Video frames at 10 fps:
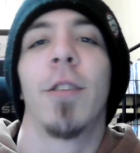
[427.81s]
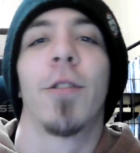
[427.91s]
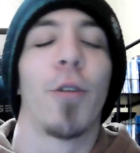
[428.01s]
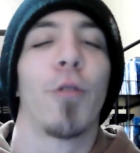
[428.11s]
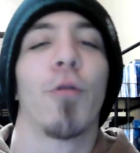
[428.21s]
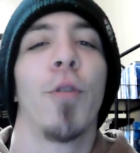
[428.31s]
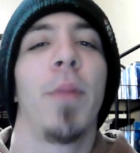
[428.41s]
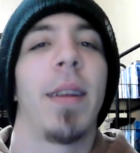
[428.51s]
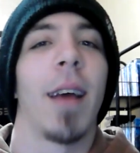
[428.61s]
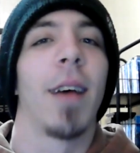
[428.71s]
So
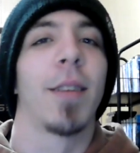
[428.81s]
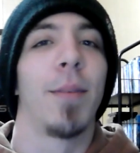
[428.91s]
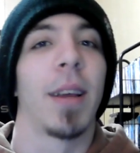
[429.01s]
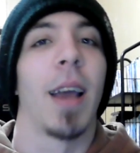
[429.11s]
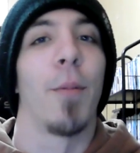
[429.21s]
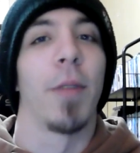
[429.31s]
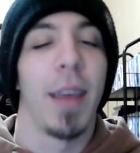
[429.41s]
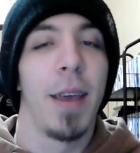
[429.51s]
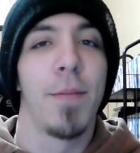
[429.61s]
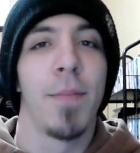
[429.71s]
Narumi tells him to come with
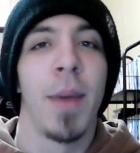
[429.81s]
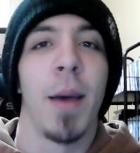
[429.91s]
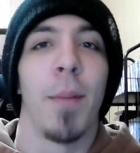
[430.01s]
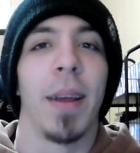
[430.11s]
him